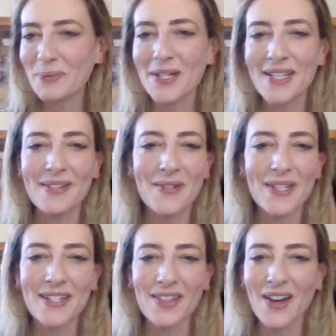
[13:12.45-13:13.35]
What are, what
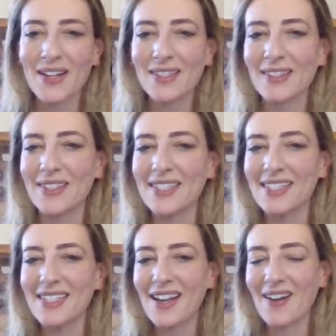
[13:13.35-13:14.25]
are your thoughts
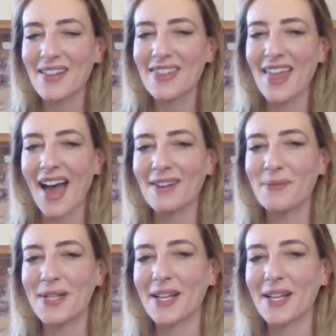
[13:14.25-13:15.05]
on, on that when